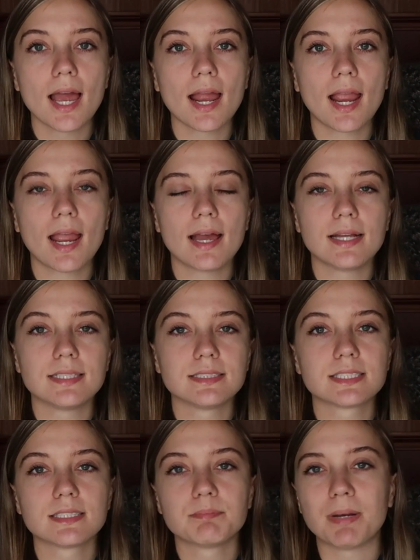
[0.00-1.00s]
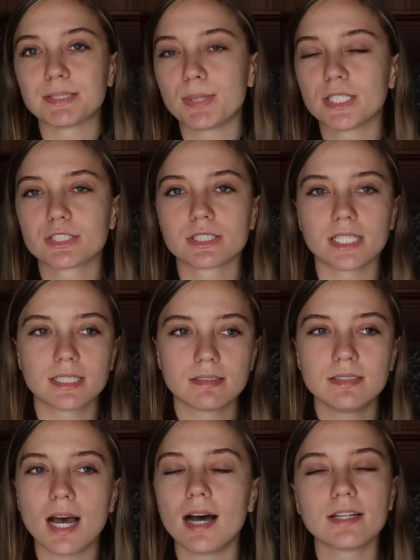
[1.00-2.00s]
and my sponsor's like,
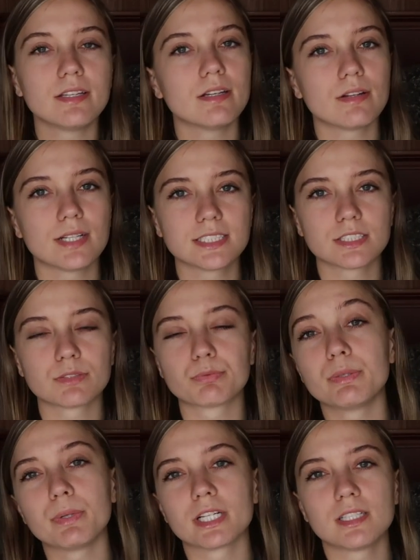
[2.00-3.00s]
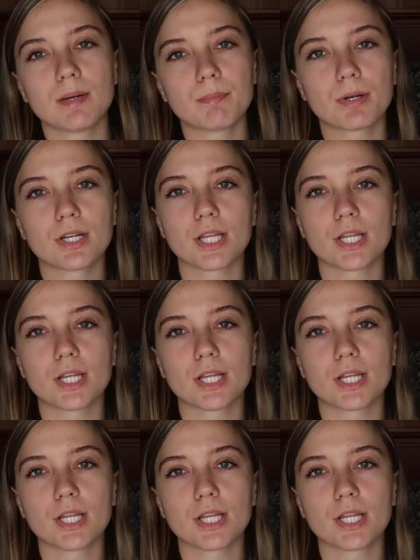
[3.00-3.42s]
nah, you know, that's just a really weird number.